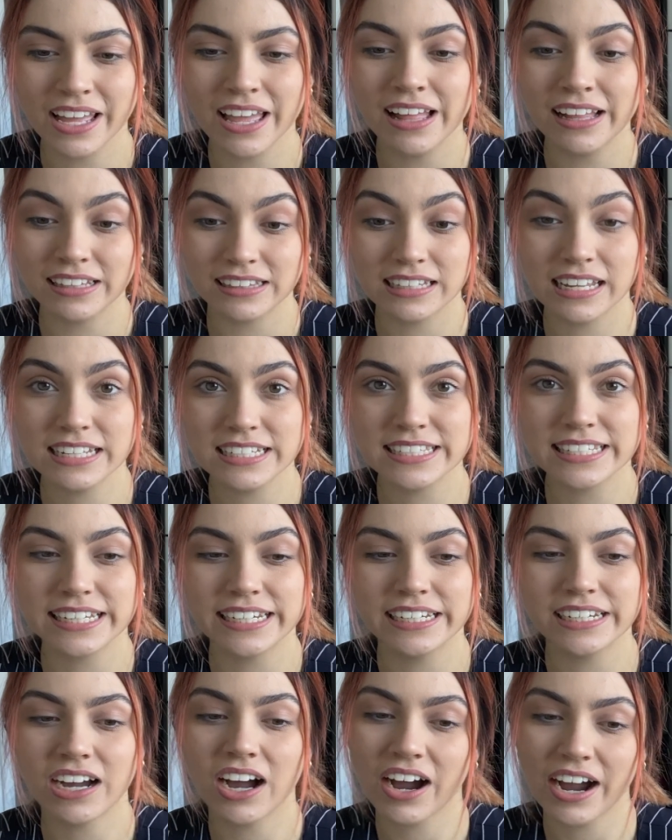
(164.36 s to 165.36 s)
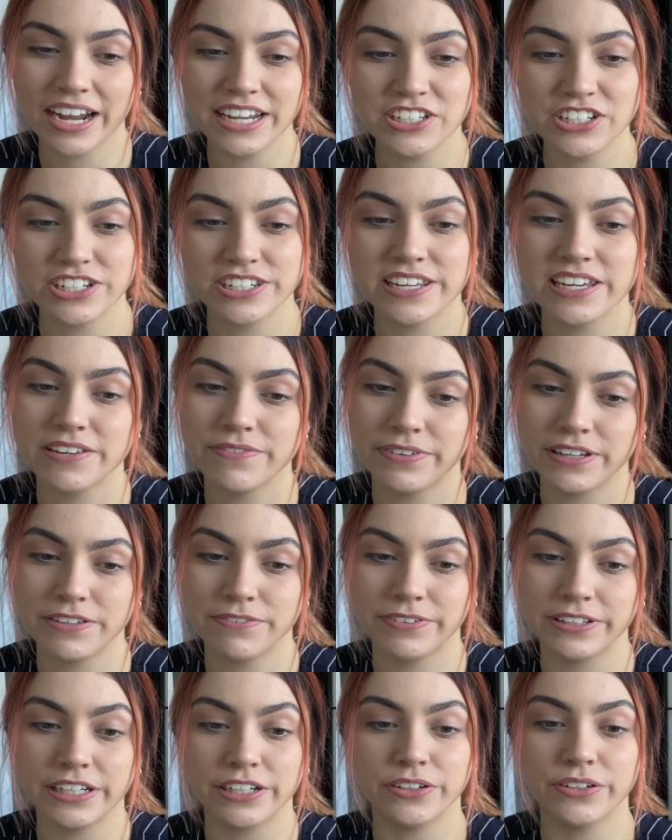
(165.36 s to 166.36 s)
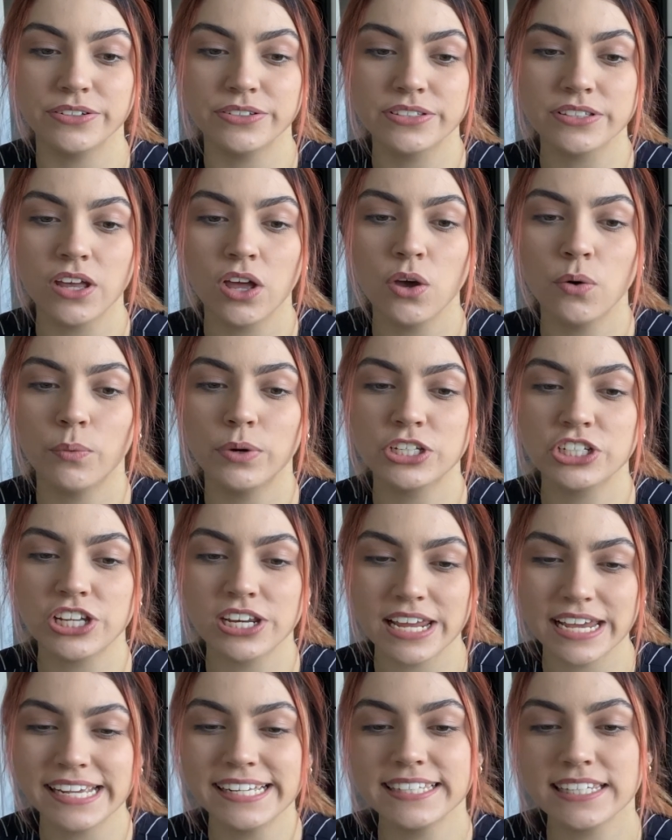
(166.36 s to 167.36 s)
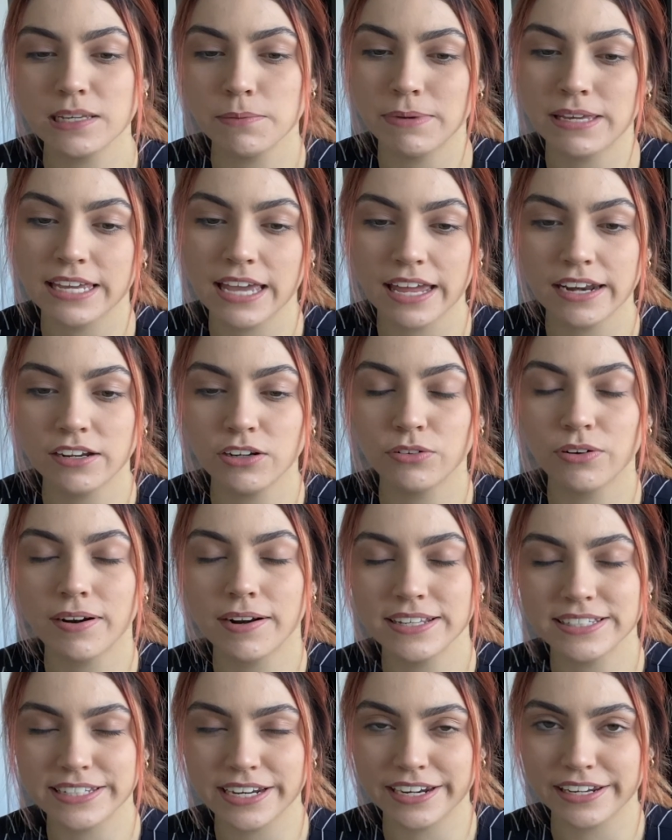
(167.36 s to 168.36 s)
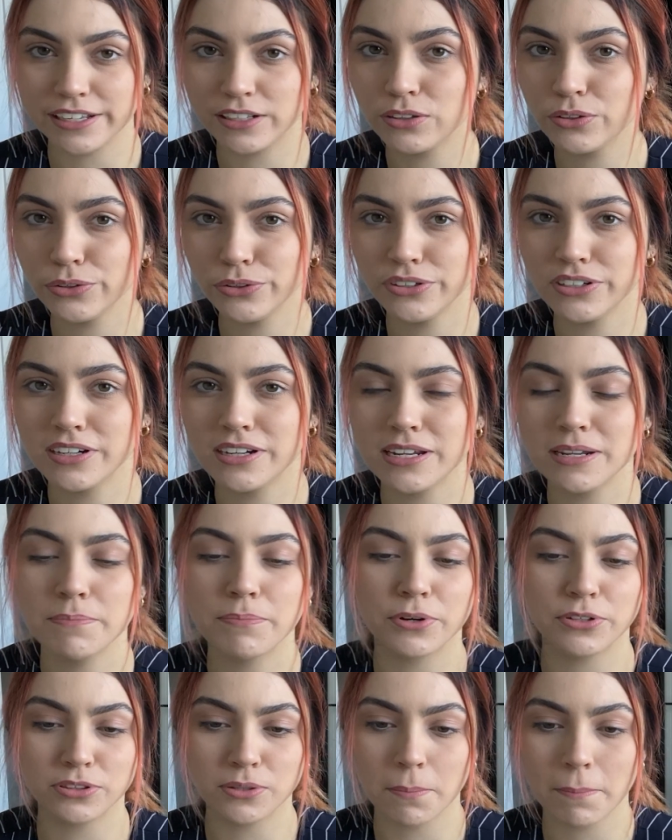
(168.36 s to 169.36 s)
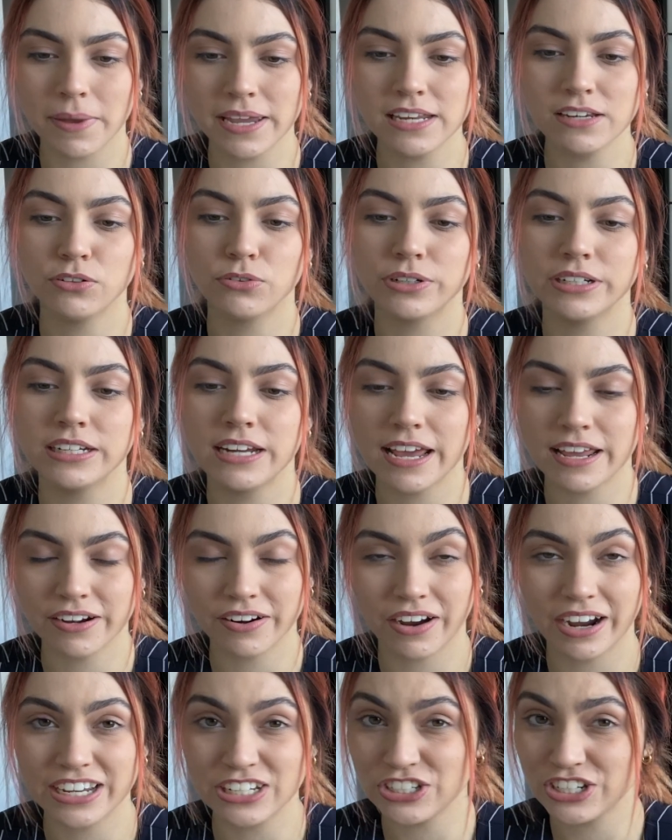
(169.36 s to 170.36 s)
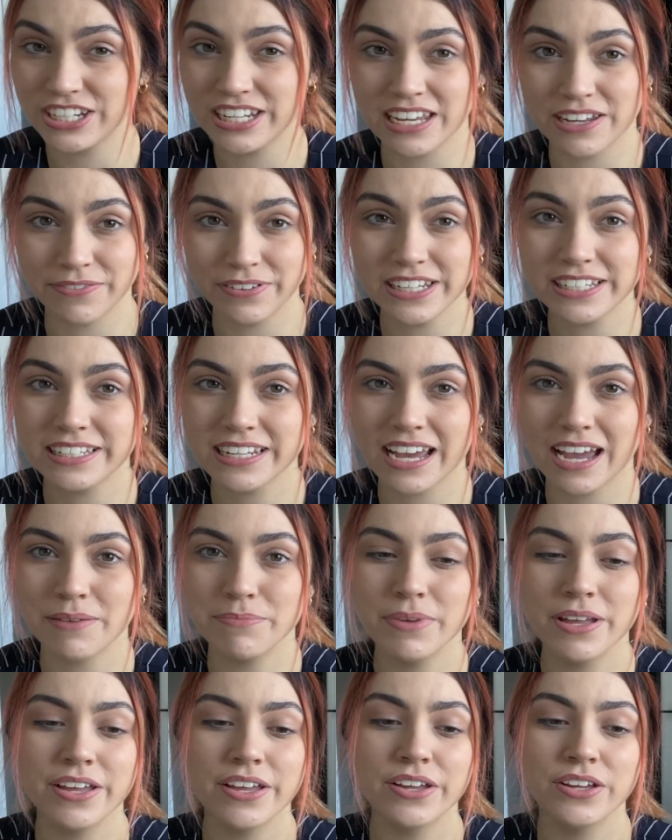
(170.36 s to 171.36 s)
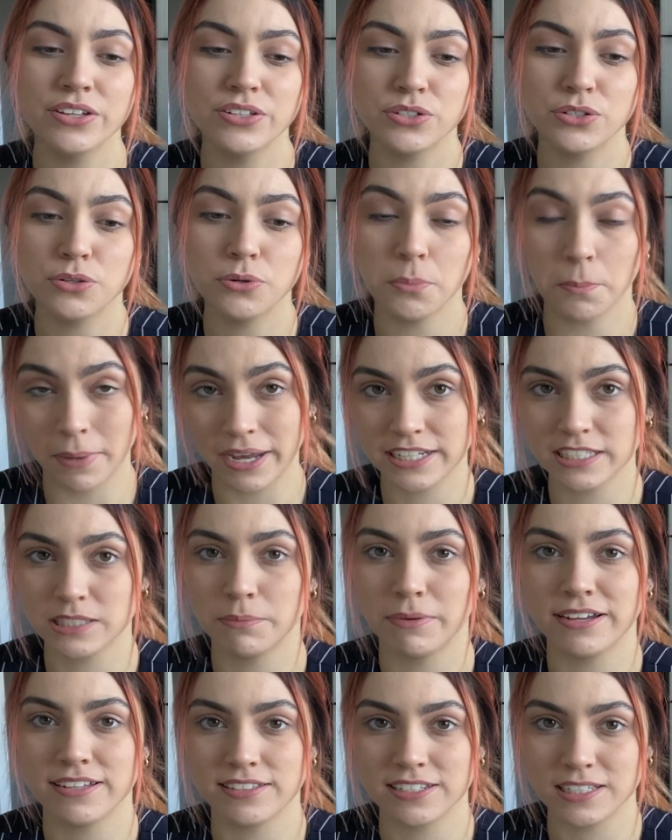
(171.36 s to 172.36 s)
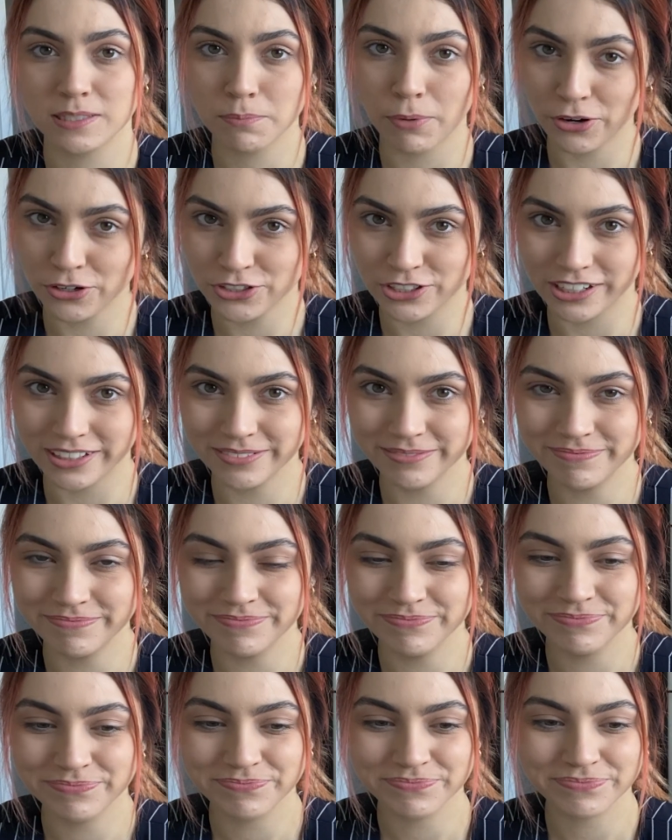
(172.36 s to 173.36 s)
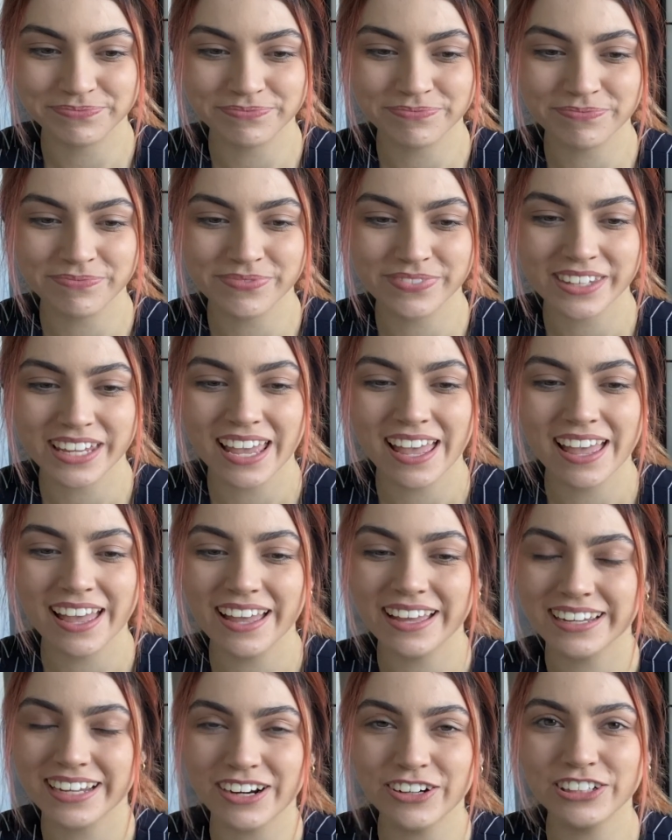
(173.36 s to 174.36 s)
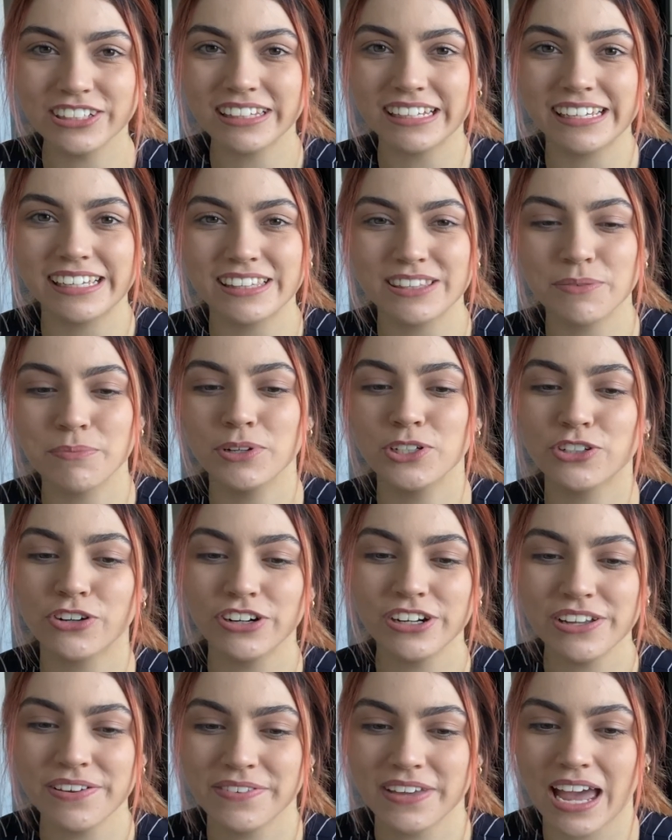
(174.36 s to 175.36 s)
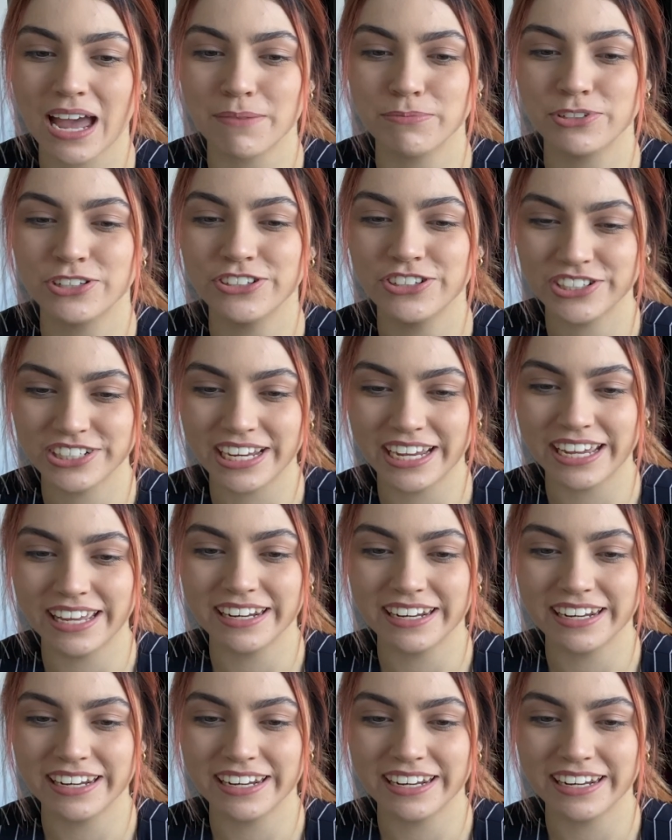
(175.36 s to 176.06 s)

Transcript: Lastly, IGTV videos, which can easily be categorized and included in both the main grid and IGTV tab to maximize exposure. Currently, the majority of captions shared